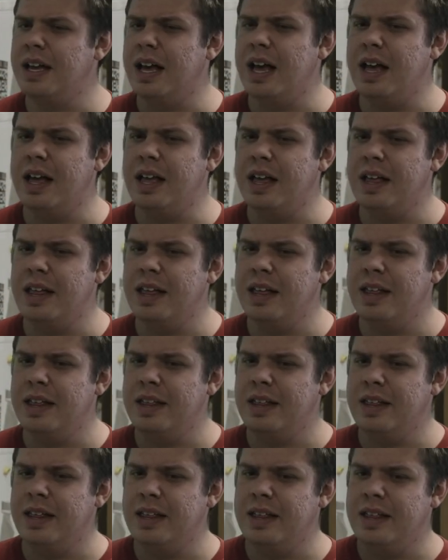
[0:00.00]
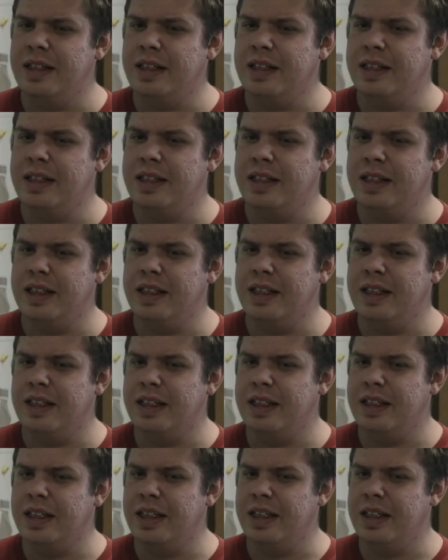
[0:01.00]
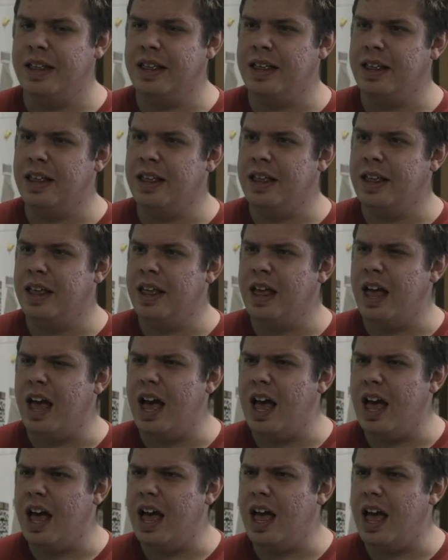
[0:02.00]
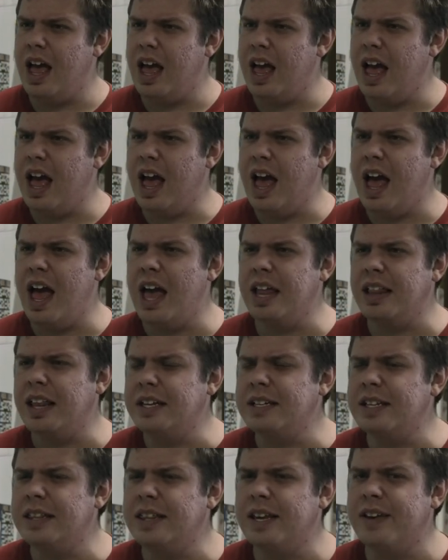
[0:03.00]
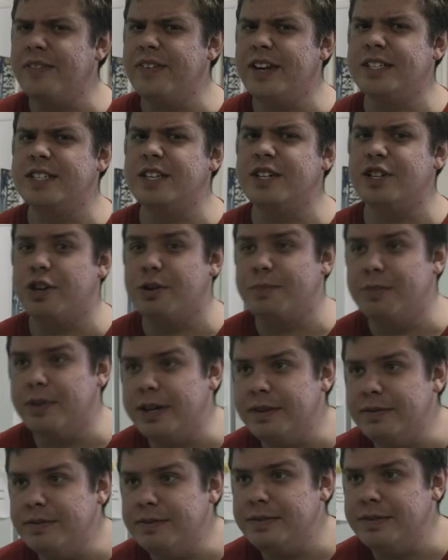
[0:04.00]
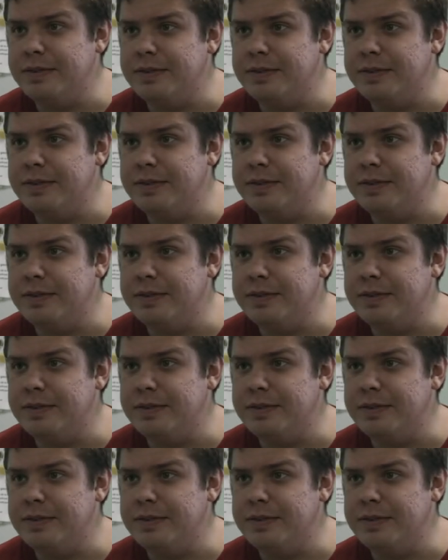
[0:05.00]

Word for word: If crap were art, this would be art, but it's just crap. I, I like to think of it as interpretive.